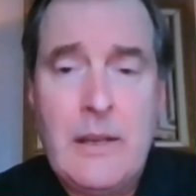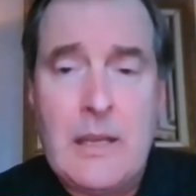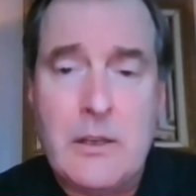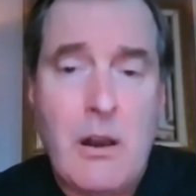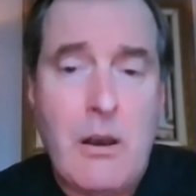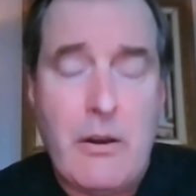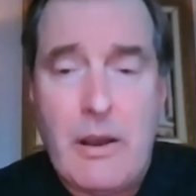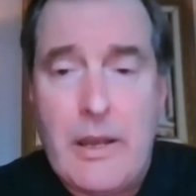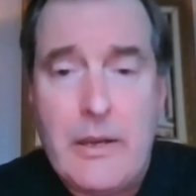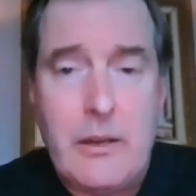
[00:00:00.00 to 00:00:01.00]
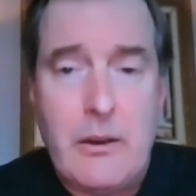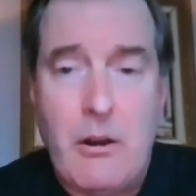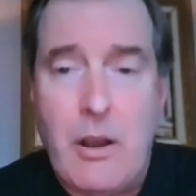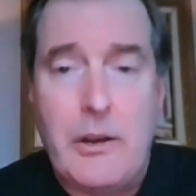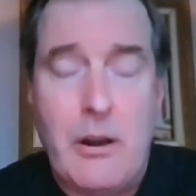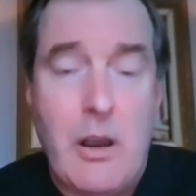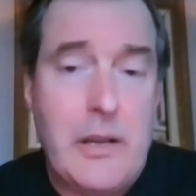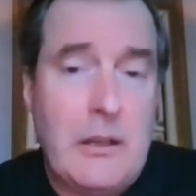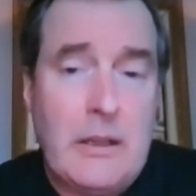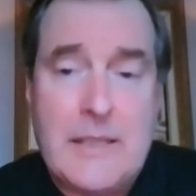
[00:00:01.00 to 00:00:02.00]
has gone on and on and
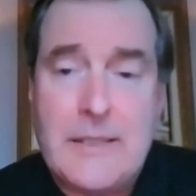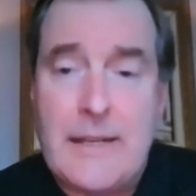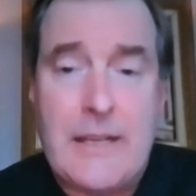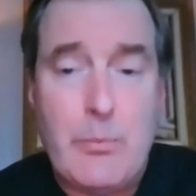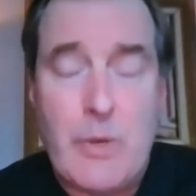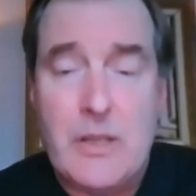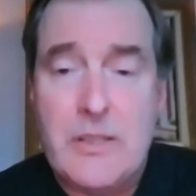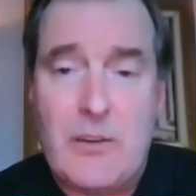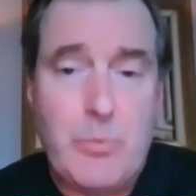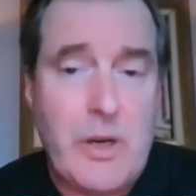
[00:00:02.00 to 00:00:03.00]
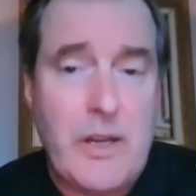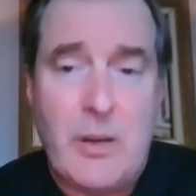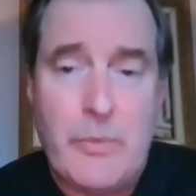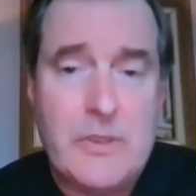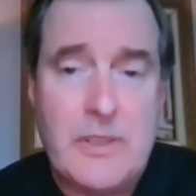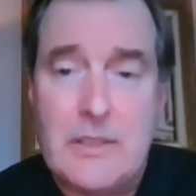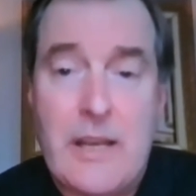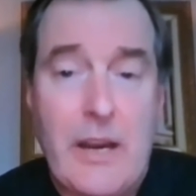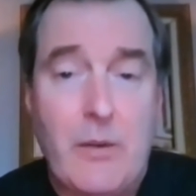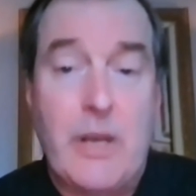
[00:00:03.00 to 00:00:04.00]
on. In the last eighteen months, they've printed almost the
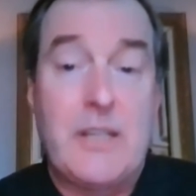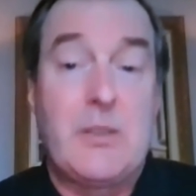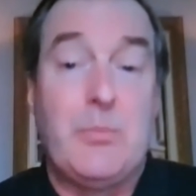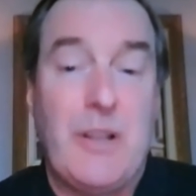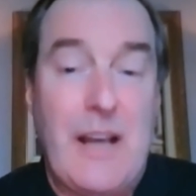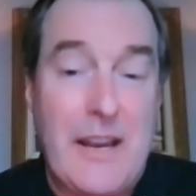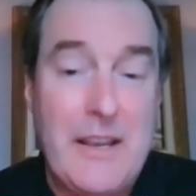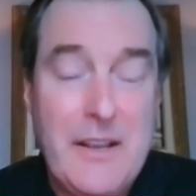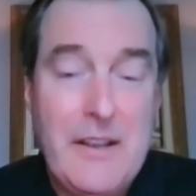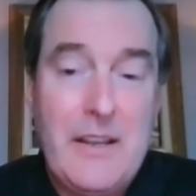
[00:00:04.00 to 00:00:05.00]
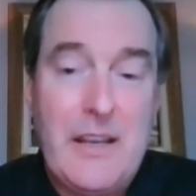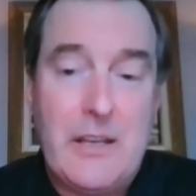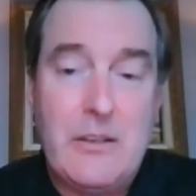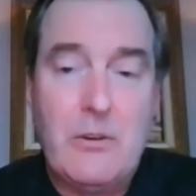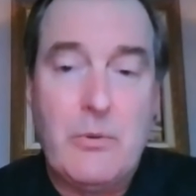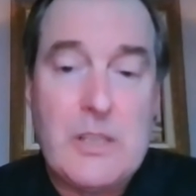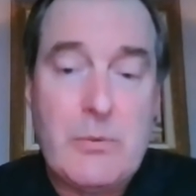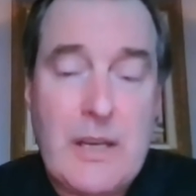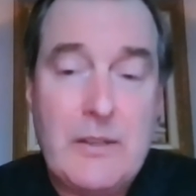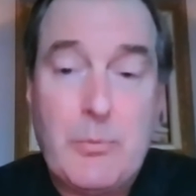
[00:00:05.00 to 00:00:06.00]
entire money supply. And the
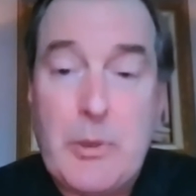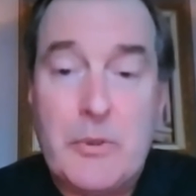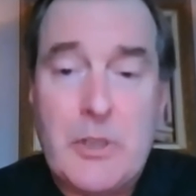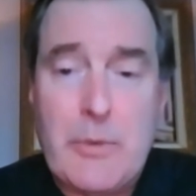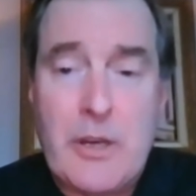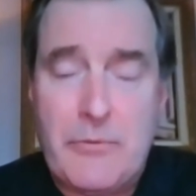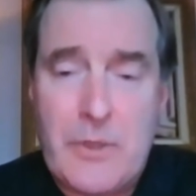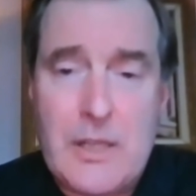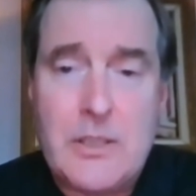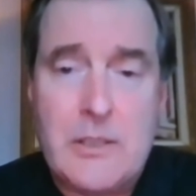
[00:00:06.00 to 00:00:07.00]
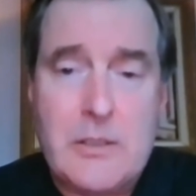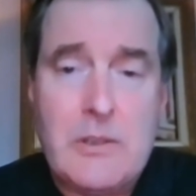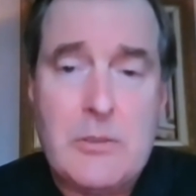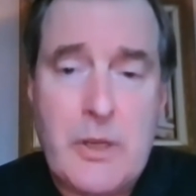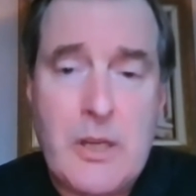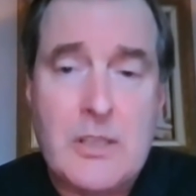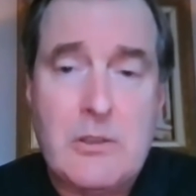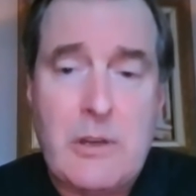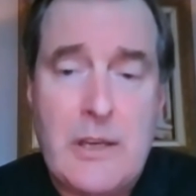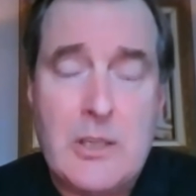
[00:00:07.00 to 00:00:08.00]
reason why people are talking about inflation is, is because
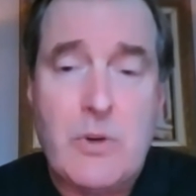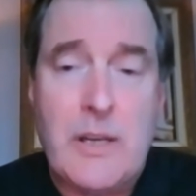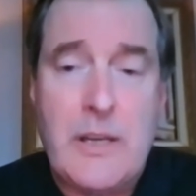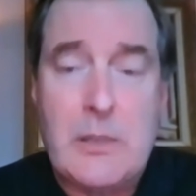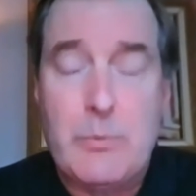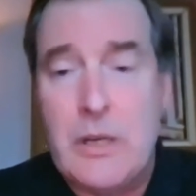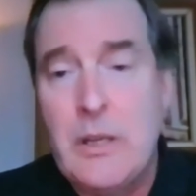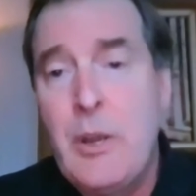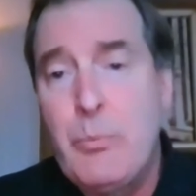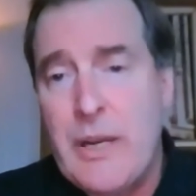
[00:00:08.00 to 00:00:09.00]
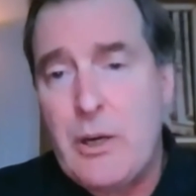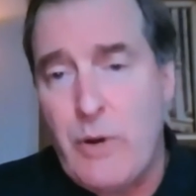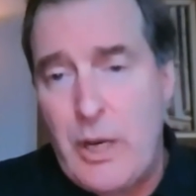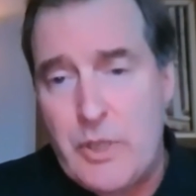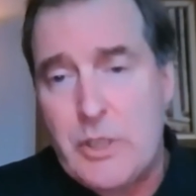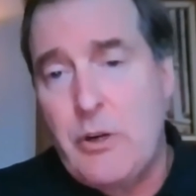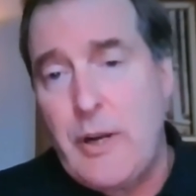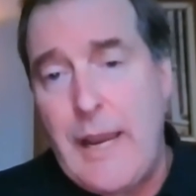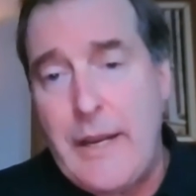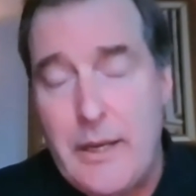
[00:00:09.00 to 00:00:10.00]
it is what it is. But Bitcoin was
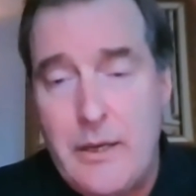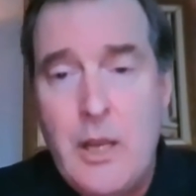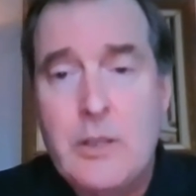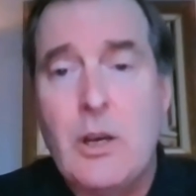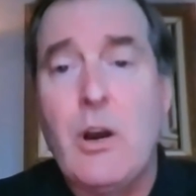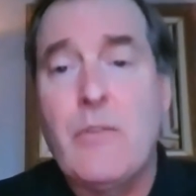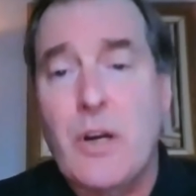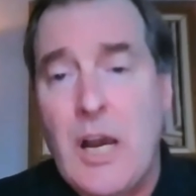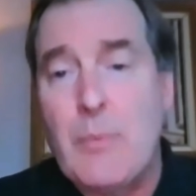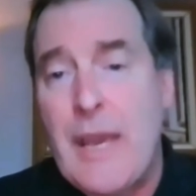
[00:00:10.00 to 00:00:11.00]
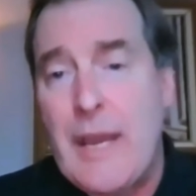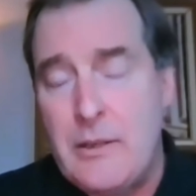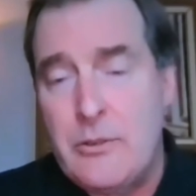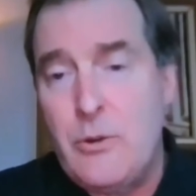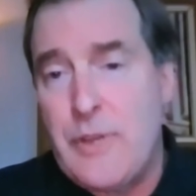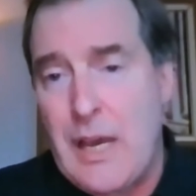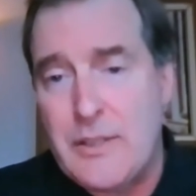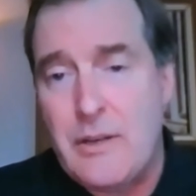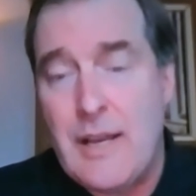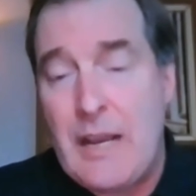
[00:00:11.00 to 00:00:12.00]
created to overcome that in two
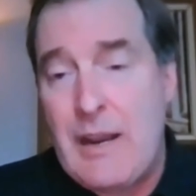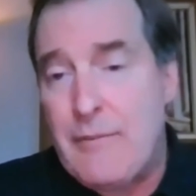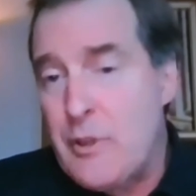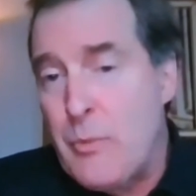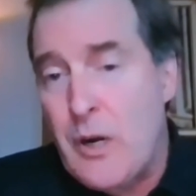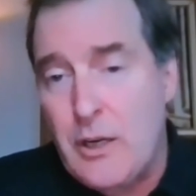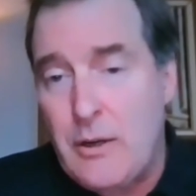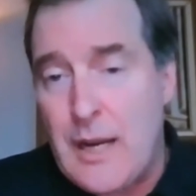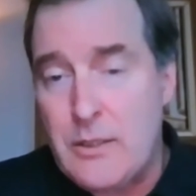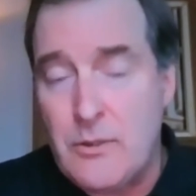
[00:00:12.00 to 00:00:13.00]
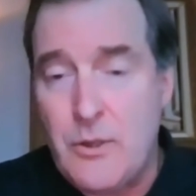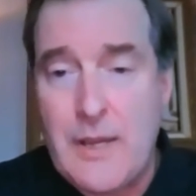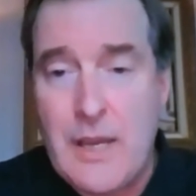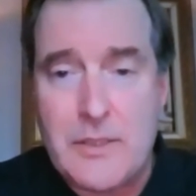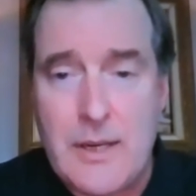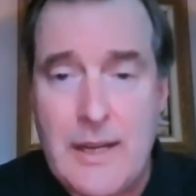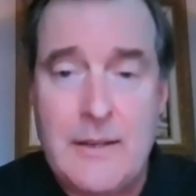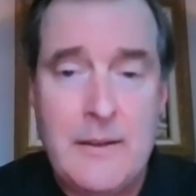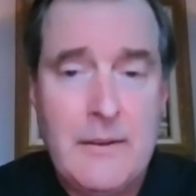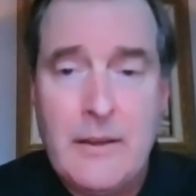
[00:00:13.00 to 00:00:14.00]
thousand nine. After the market crash in two thousand eight,